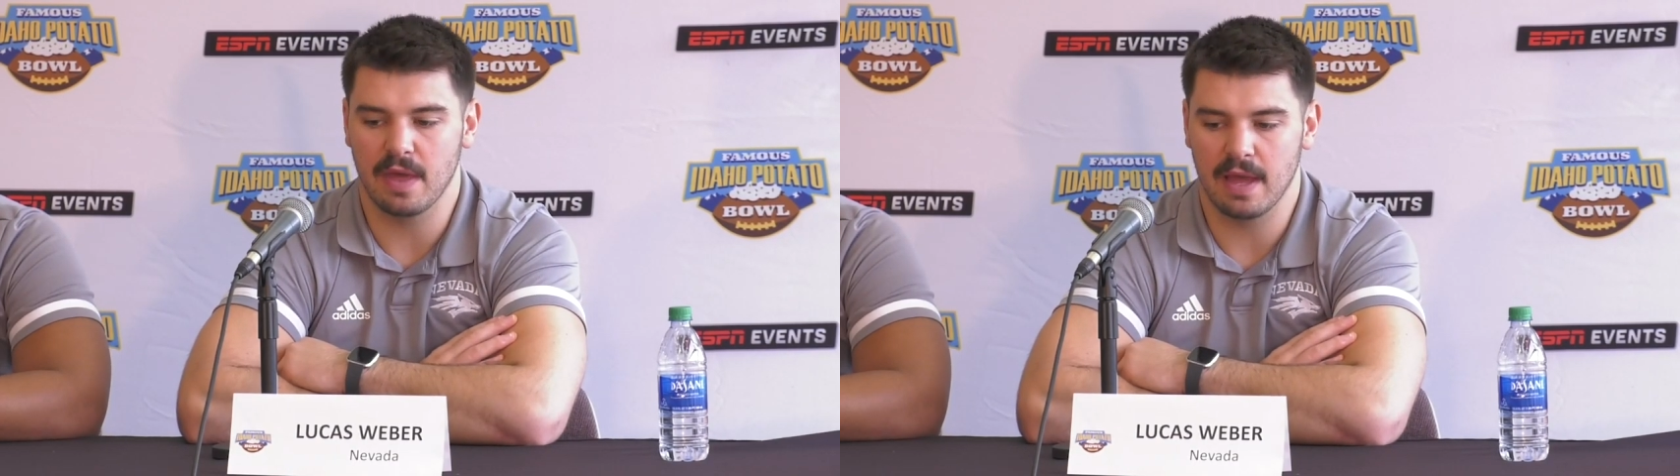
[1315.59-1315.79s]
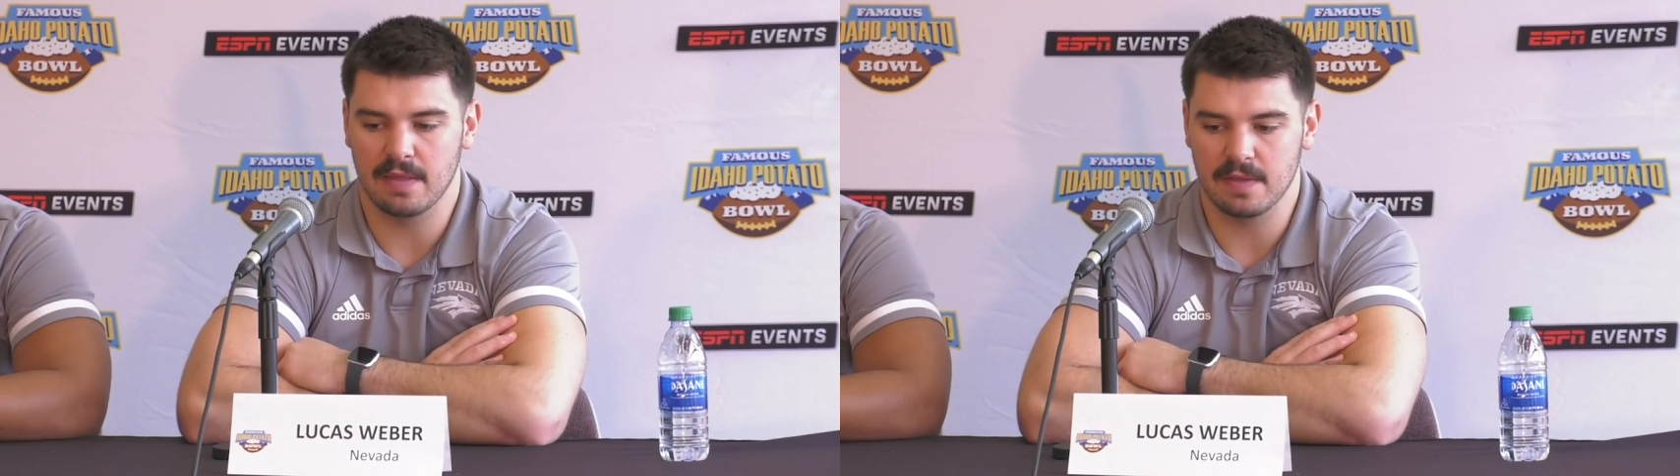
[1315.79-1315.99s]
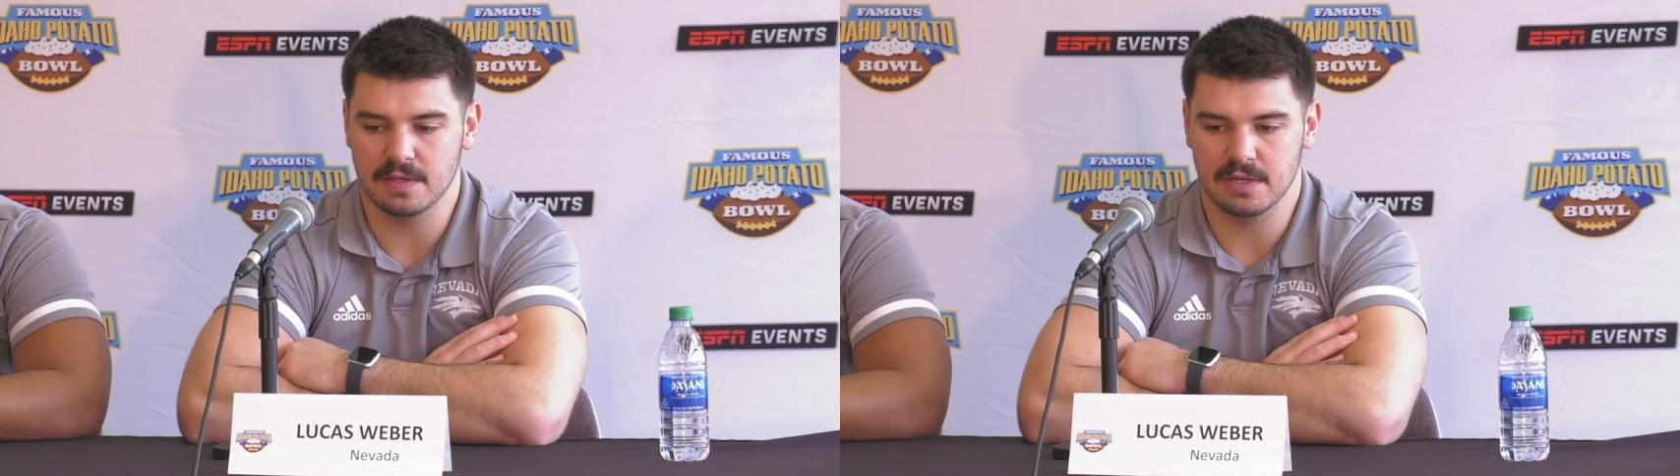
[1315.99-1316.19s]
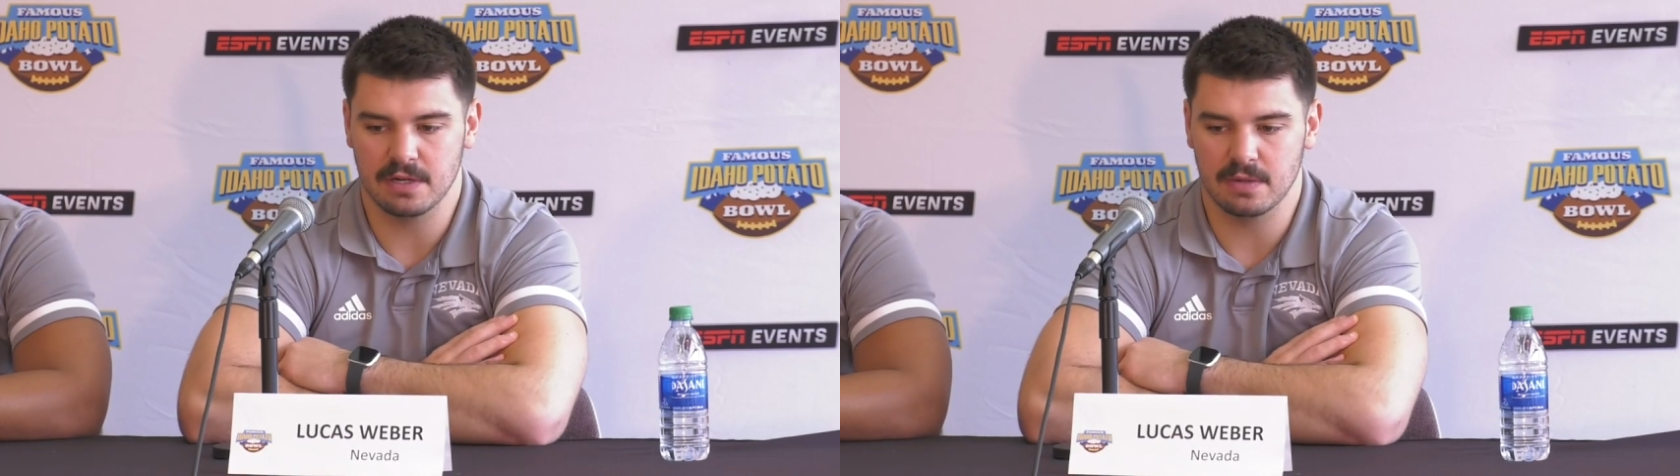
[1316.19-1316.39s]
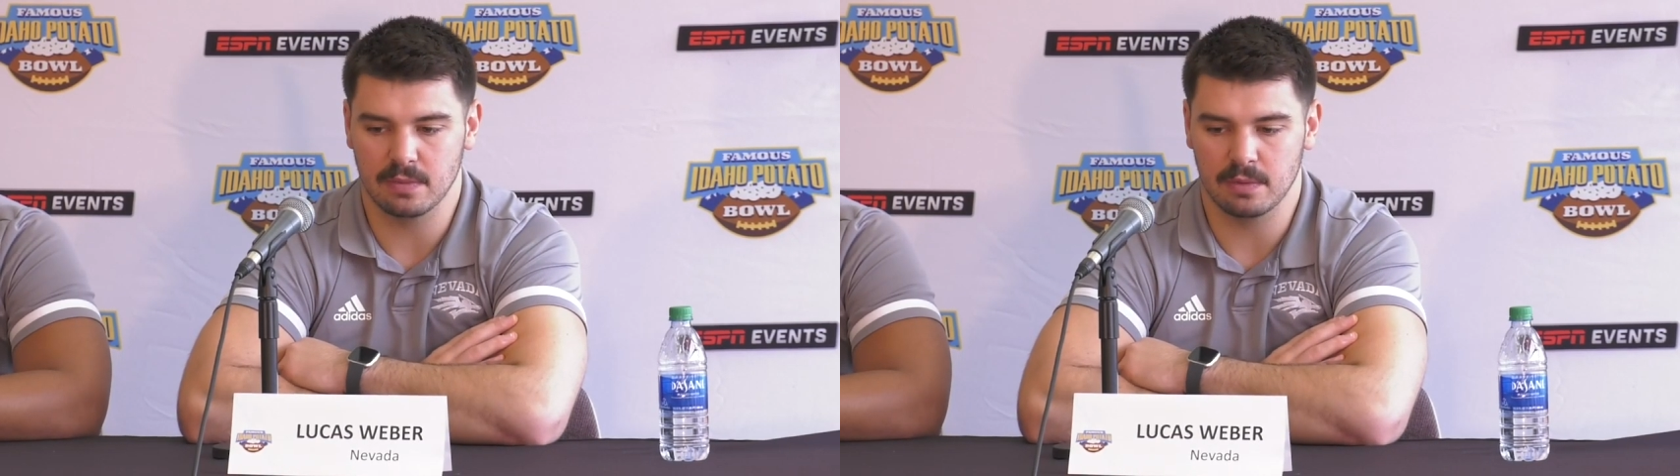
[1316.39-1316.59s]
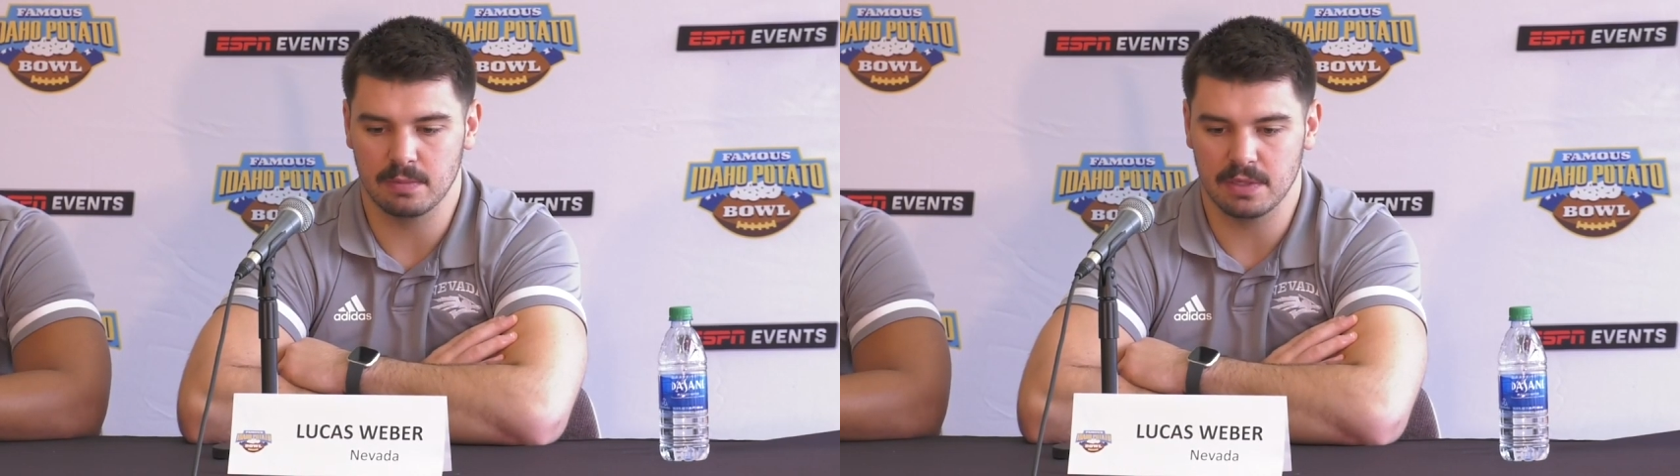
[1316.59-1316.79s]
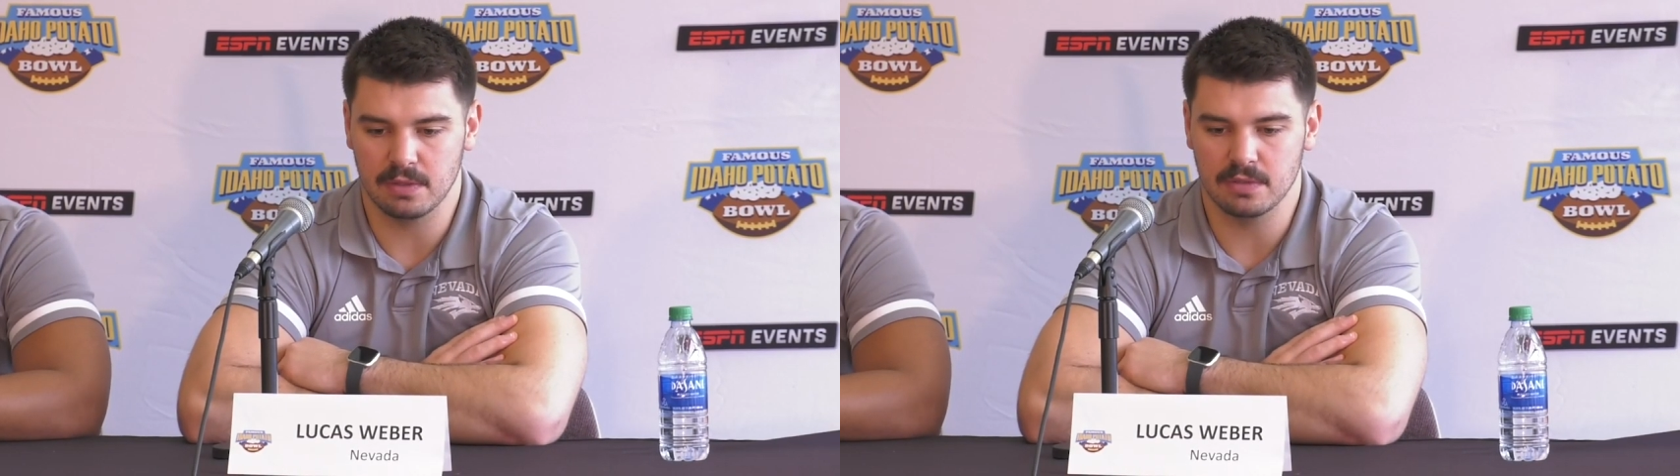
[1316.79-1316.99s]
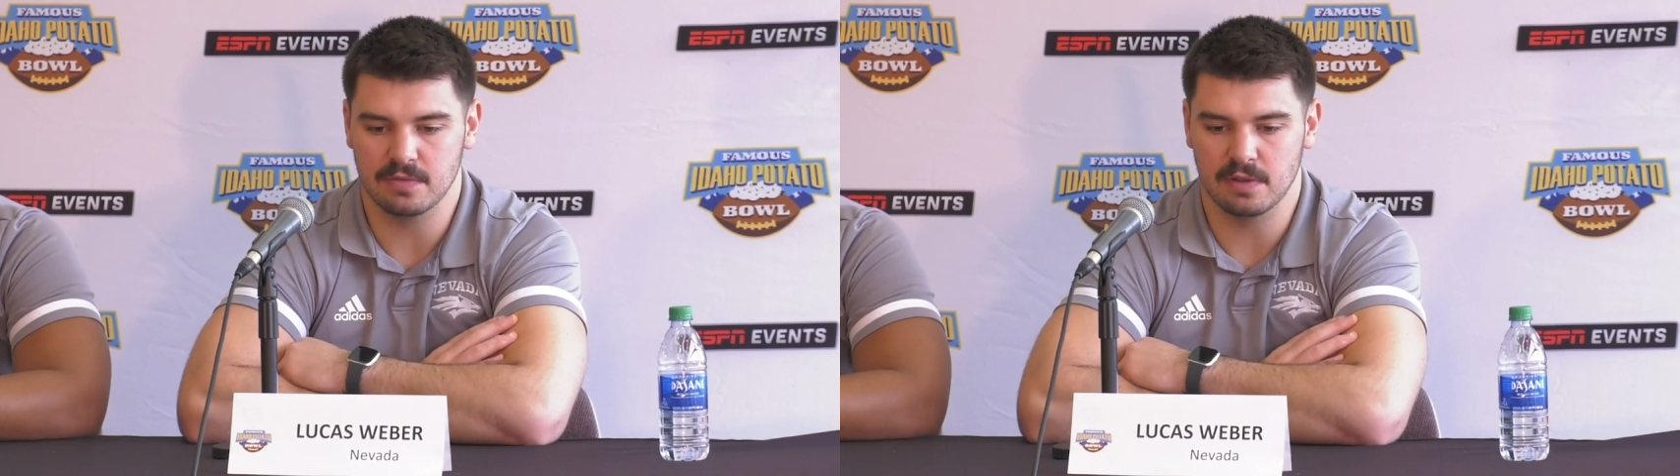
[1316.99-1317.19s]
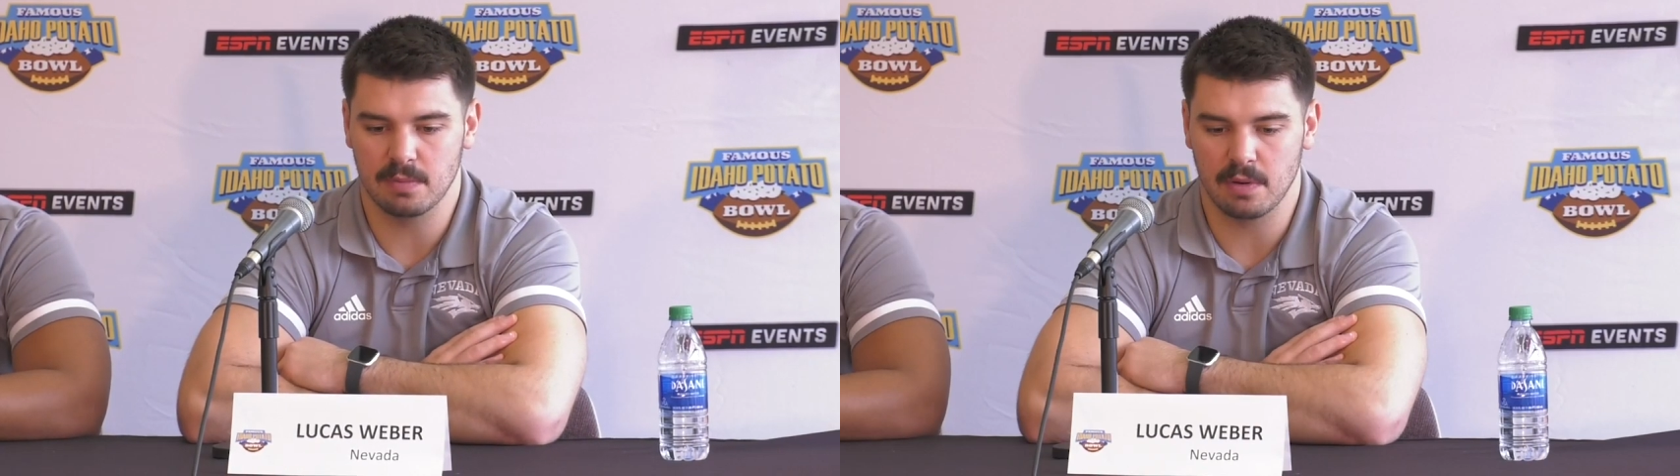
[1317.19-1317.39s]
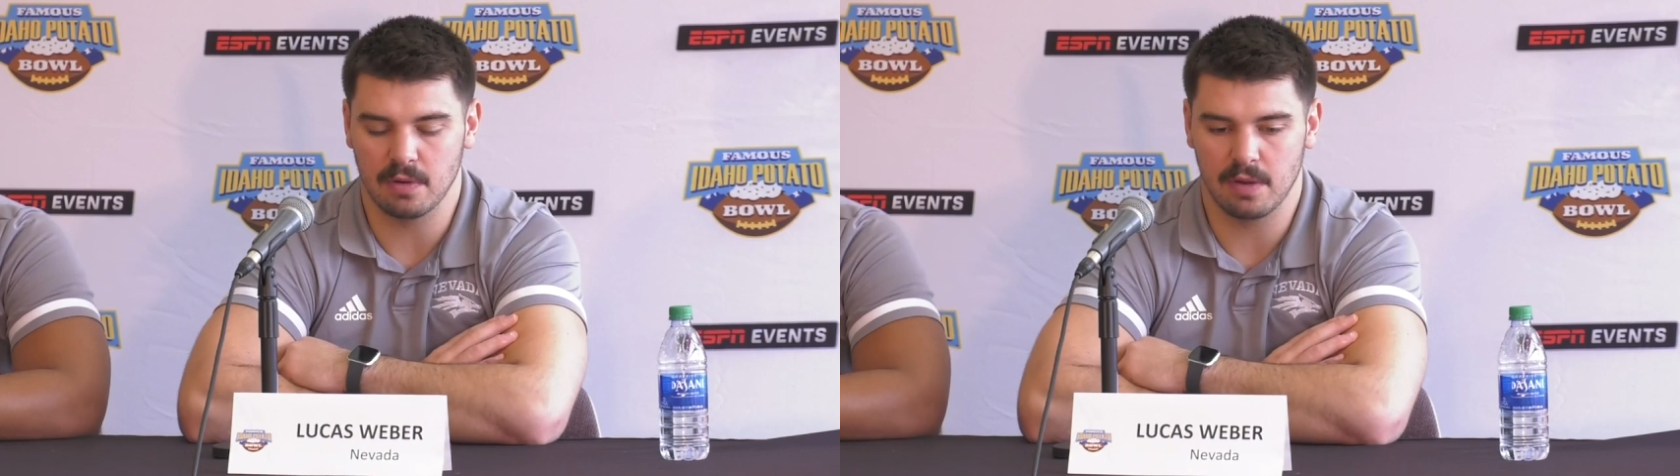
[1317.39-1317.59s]
that this year would be huge for the
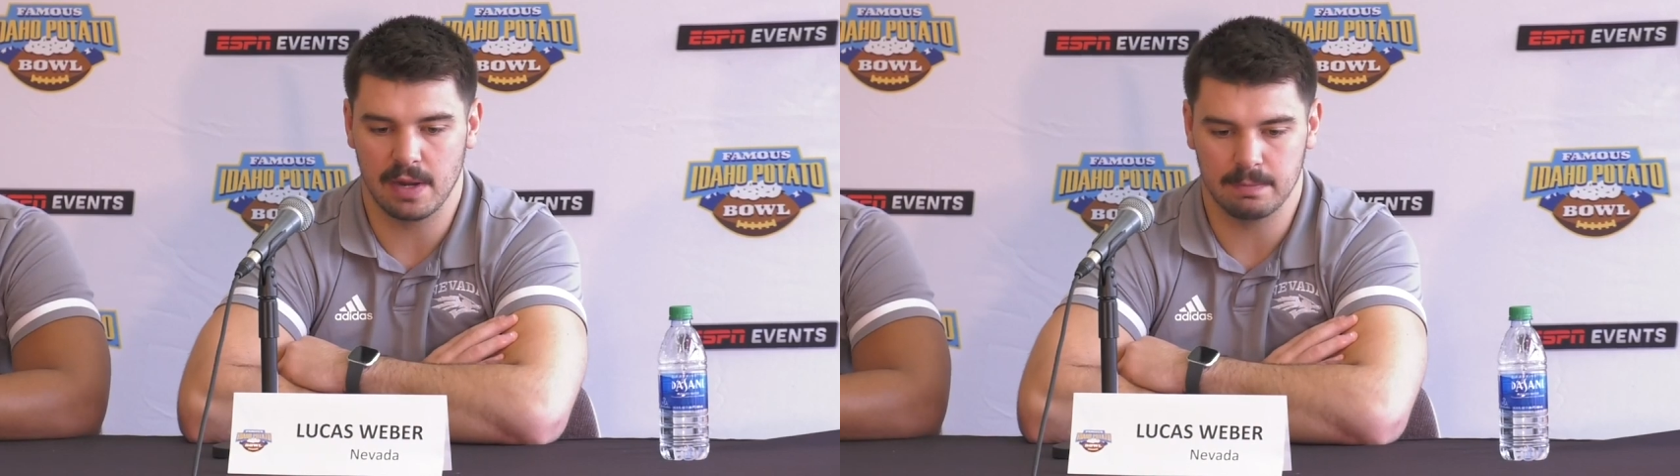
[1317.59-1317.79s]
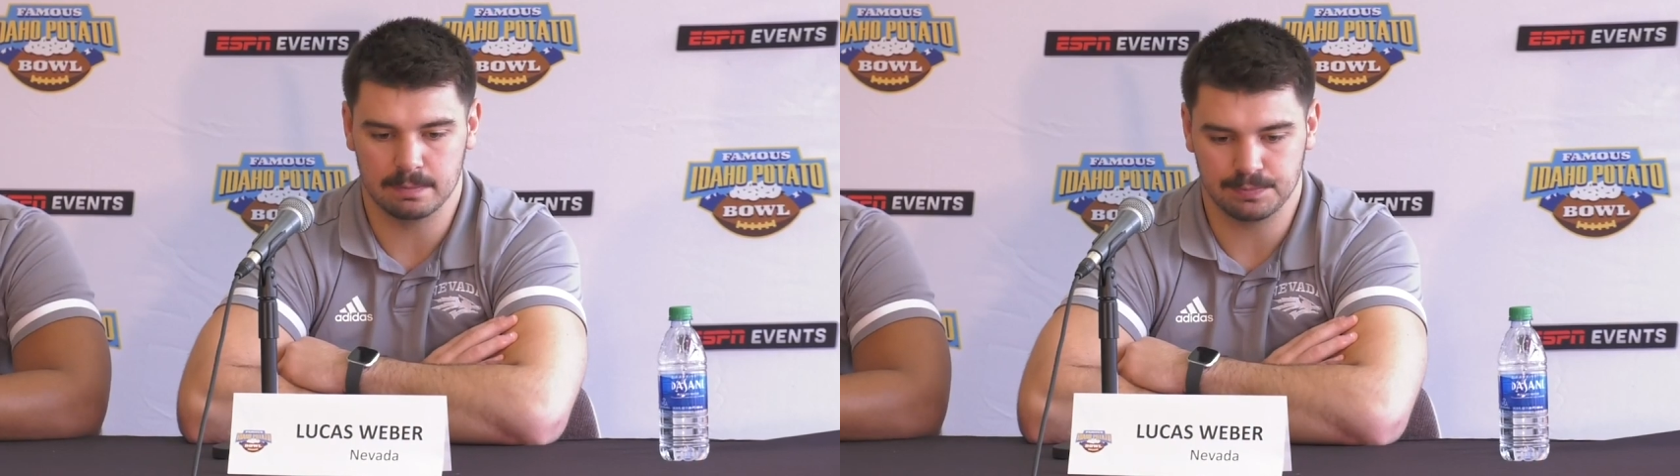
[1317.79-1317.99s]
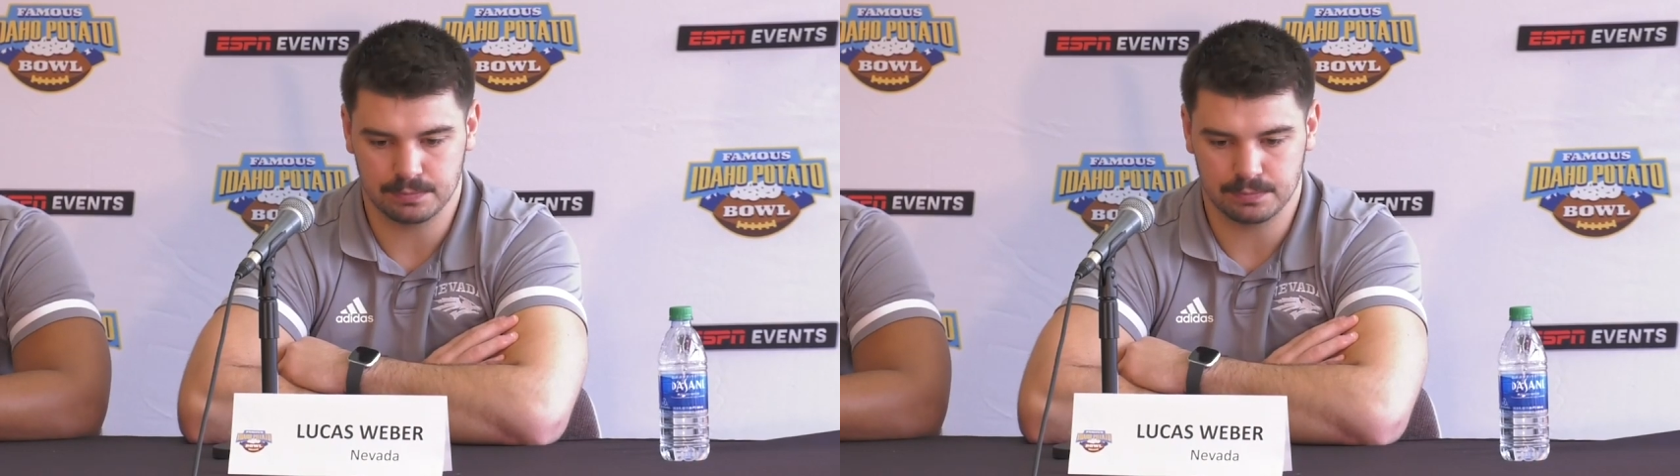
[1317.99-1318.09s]
program.